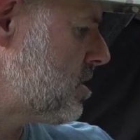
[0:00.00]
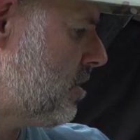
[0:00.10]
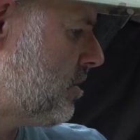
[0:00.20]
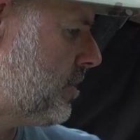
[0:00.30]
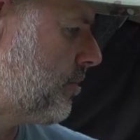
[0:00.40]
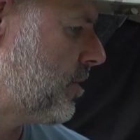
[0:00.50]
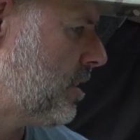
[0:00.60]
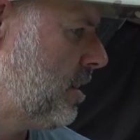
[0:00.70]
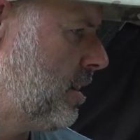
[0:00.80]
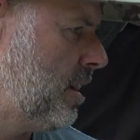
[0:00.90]
of it,
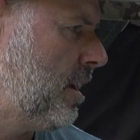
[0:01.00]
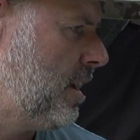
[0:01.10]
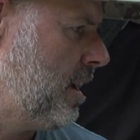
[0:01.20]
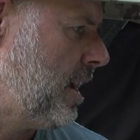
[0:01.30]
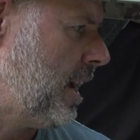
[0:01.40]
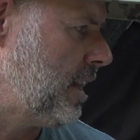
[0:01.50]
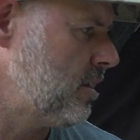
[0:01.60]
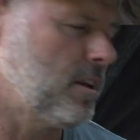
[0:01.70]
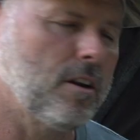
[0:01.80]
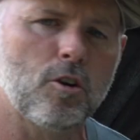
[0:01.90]
and
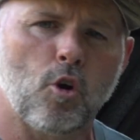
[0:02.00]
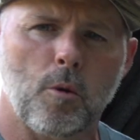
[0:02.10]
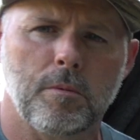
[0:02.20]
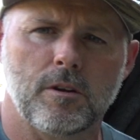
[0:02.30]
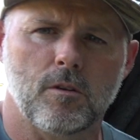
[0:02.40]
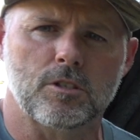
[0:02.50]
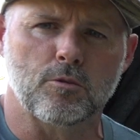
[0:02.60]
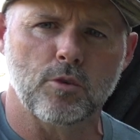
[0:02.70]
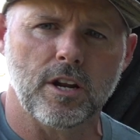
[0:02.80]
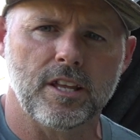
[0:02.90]
the carpet on it to
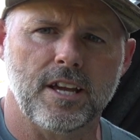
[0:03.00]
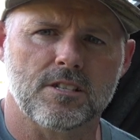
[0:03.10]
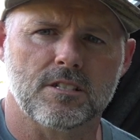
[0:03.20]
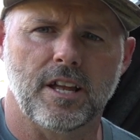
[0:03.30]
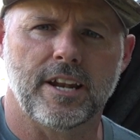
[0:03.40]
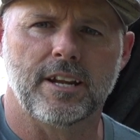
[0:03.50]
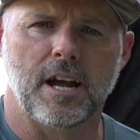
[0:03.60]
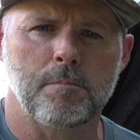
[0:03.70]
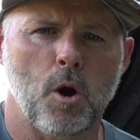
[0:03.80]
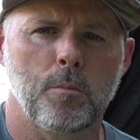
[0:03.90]
really insulate it.
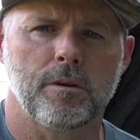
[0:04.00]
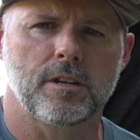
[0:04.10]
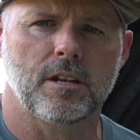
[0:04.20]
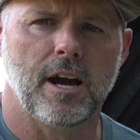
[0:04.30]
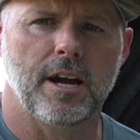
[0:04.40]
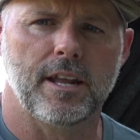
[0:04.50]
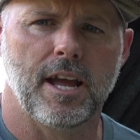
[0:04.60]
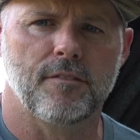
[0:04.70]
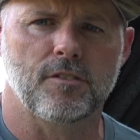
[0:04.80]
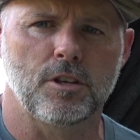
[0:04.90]
I'm hoping to not
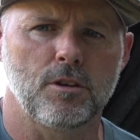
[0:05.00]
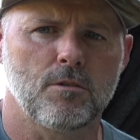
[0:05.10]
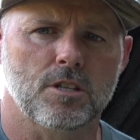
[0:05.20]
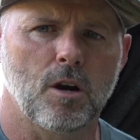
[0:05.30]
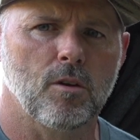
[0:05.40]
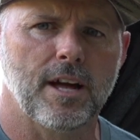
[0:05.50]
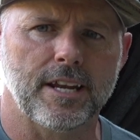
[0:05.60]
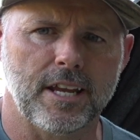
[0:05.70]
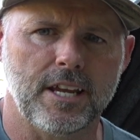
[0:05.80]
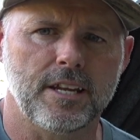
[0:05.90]
have to use a whole lot of
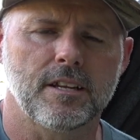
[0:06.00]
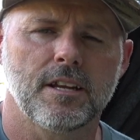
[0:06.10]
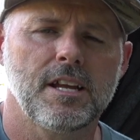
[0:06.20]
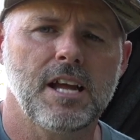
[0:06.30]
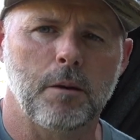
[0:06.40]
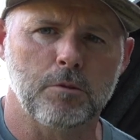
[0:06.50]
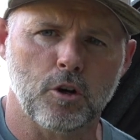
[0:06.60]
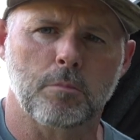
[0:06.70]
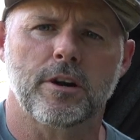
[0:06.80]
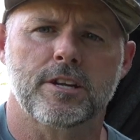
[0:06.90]
heat. I'm going
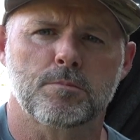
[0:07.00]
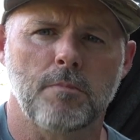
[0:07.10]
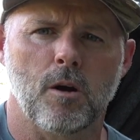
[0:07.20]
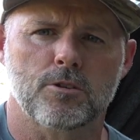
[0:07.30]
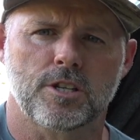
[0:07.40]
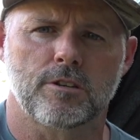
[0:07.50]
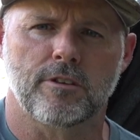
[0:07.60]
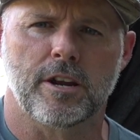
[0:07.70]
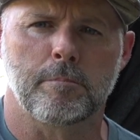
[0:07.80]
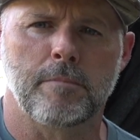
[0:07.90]
to bring a small
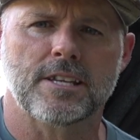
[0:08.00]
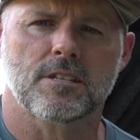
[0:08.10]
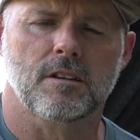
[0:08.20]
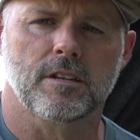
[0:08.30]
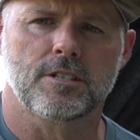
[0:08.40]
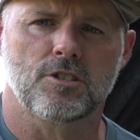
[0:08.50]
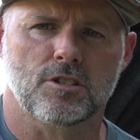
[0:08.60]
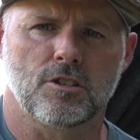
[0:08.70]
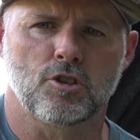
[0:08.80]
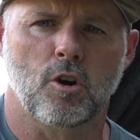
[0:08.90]
generator, basically just
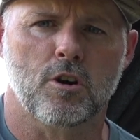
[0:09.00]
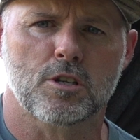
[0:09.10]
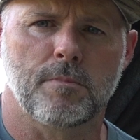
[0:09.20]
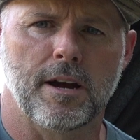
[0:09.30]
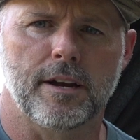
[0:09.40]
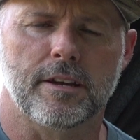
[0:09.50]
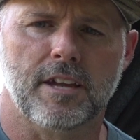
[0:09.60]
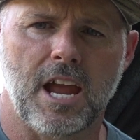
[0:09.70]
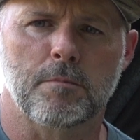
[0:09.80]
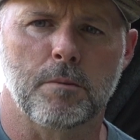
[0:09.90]
to charge my
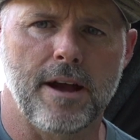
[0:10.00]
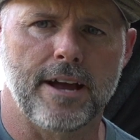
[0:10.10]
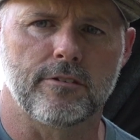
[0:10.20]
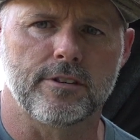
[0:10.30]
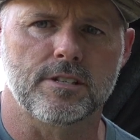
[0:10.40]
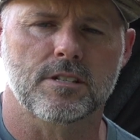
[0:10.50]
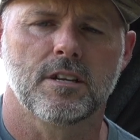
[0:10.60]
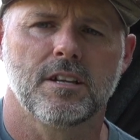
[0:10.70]
camera batteries,